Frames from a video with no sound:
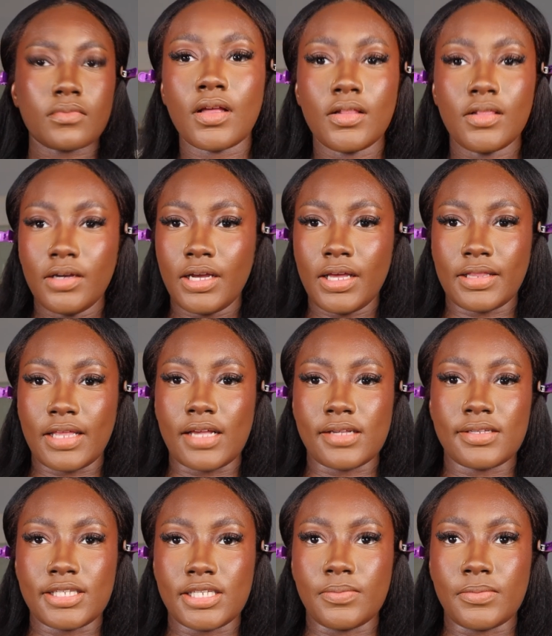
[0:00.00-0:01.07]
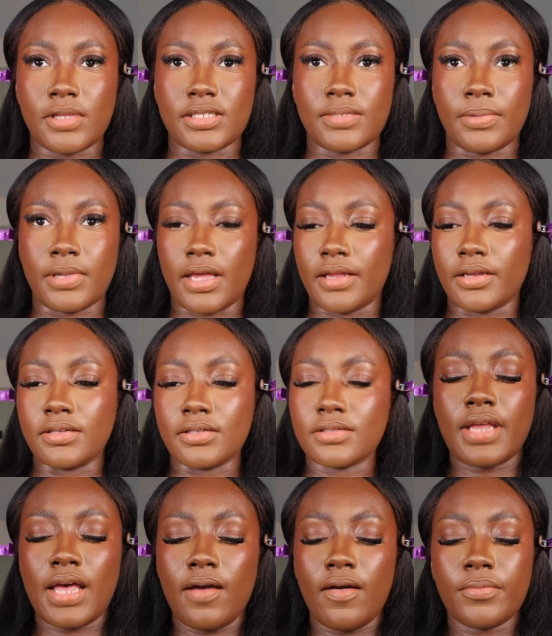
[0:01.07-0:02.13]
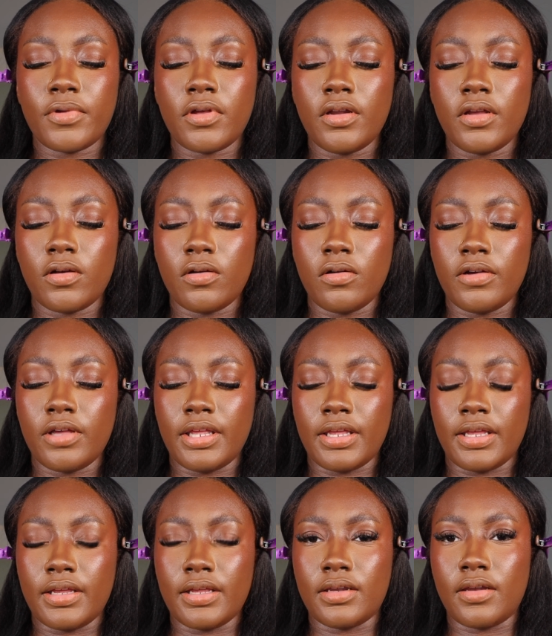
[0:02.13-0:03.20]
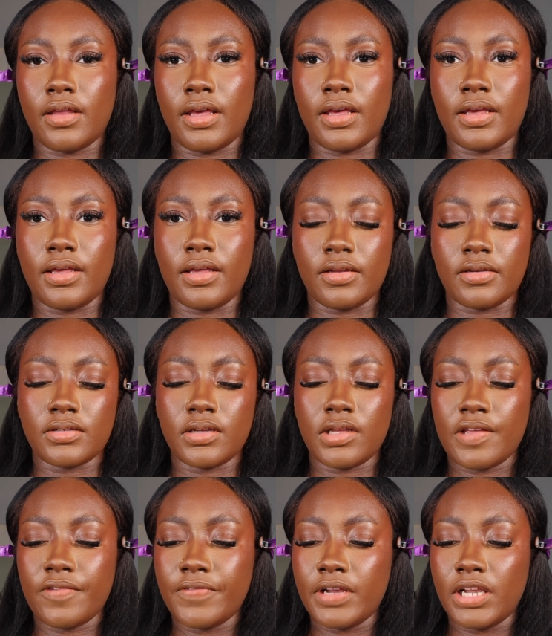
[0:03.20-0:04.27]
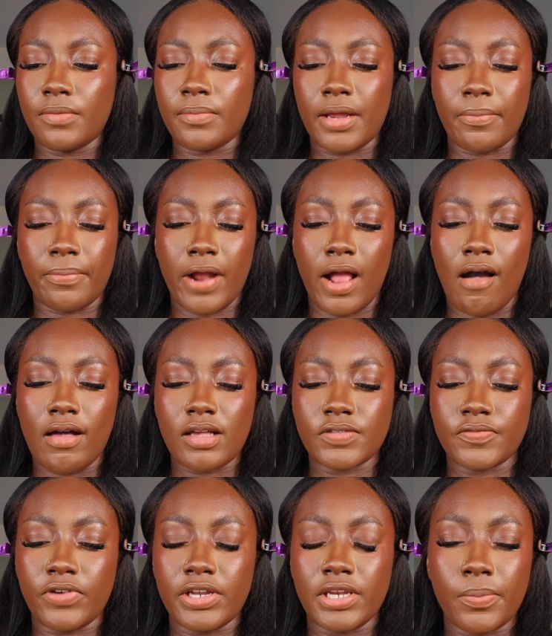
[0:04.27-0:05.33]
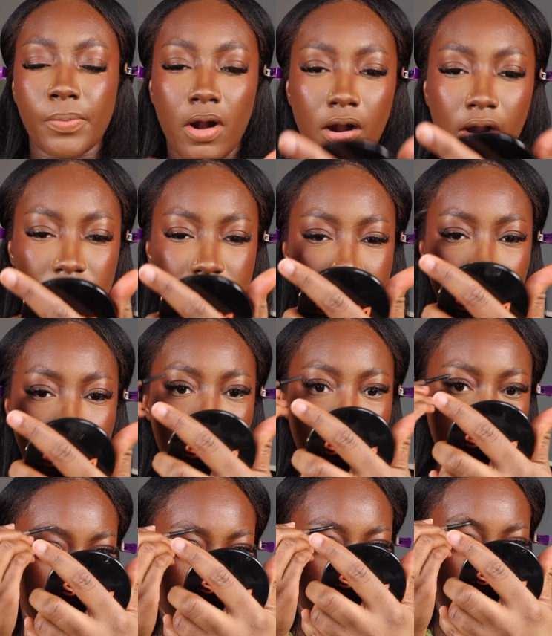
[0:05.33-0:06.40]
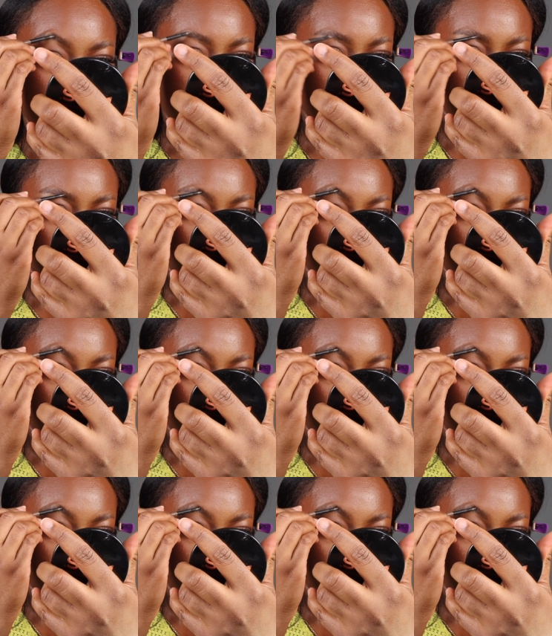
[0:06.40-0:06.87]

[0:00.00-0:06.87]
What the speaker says: Look at that seamless blend. Now I'm gonna go in and fill in my brows for any parts that need me to